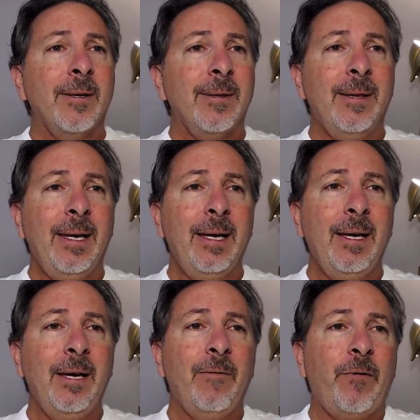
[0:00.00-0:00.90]

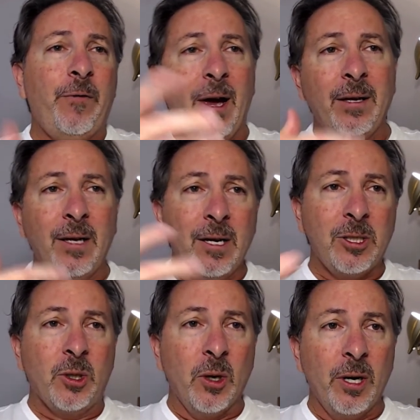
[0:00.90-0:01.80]
The fit
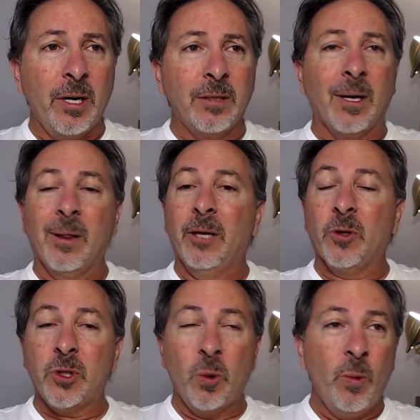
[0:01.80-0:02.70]
is good.
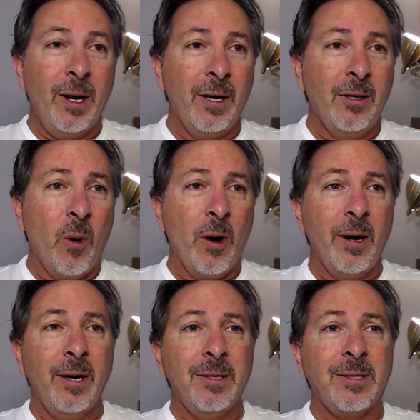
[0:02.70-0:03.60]
Little to wind
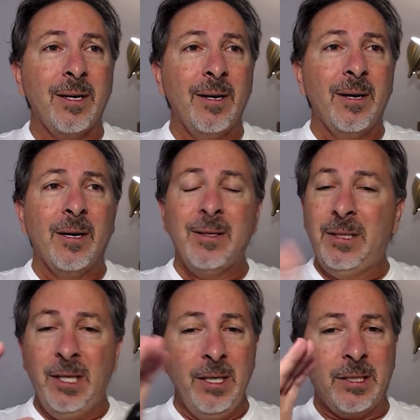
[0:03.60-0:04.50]
noise.
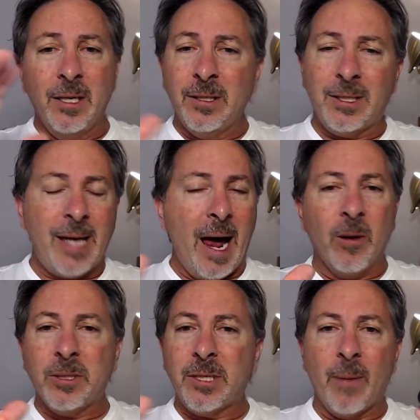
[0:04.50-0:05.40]
Decent
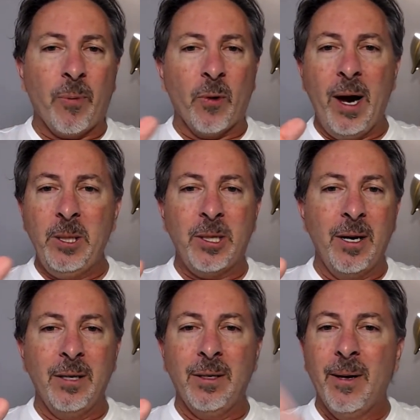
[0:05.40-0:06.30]
sound
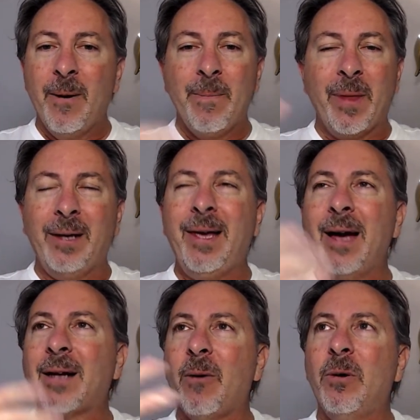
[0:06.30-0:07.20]
separation.
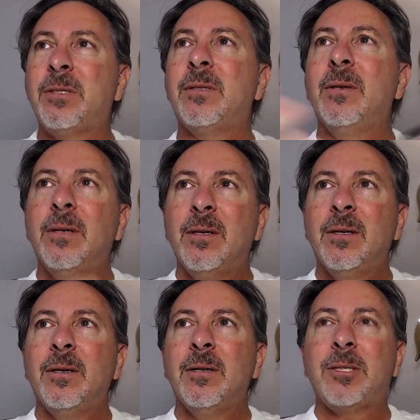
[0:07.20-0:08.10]
Again, I was
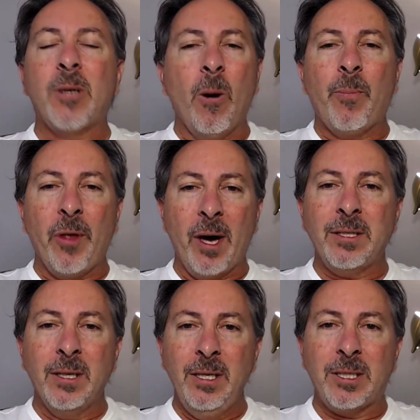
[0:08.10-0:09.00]
so
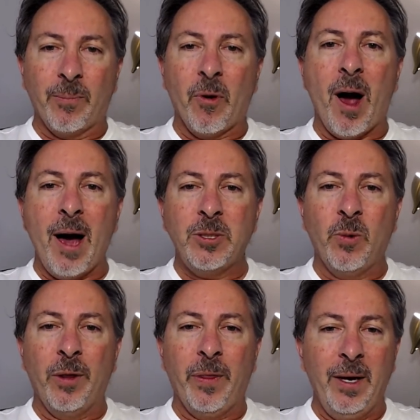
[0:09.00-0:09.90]
pleasantly surprised
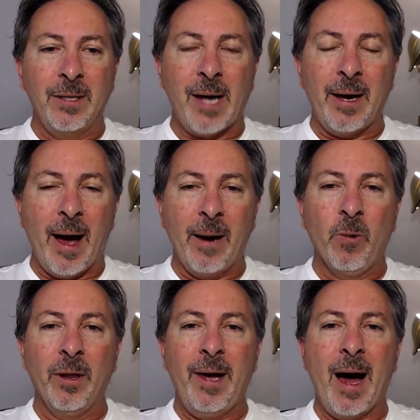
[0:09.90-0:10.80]
with these. I, I
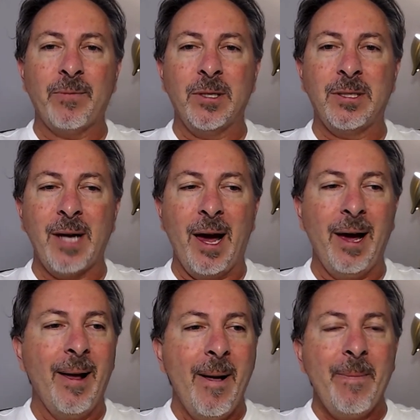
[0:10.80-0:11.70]
really have to
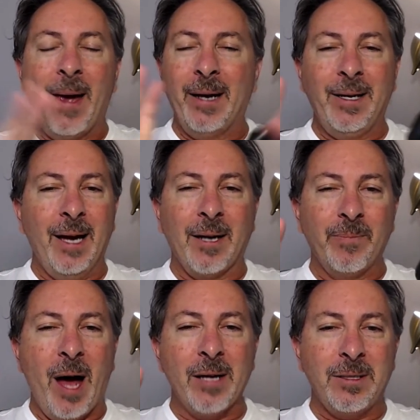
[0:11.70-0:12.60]
say and again, I'm
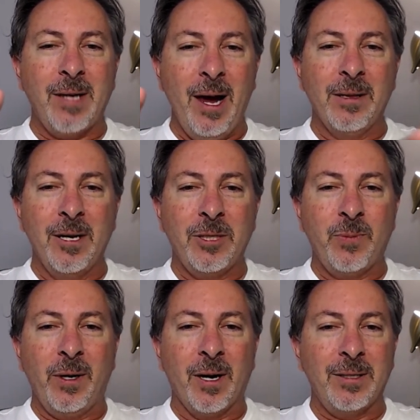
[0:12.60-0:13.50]
not saying this
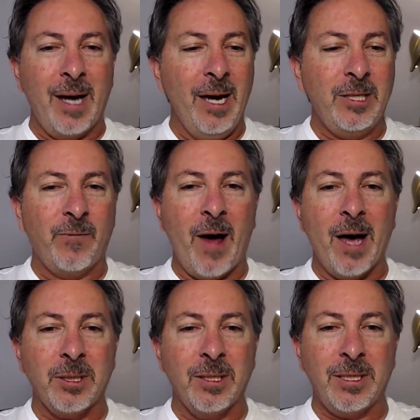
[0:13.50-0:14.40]
because
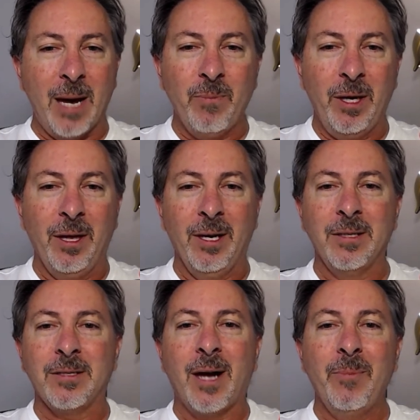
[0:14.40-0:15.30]
Acefast sent me
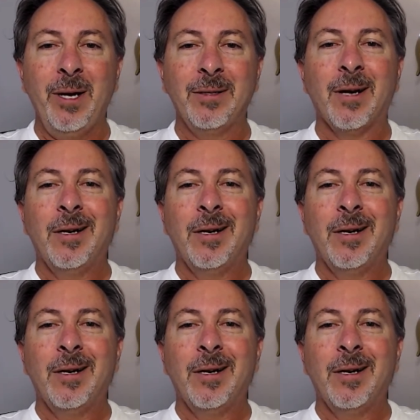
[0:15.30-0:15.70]
these. I mean,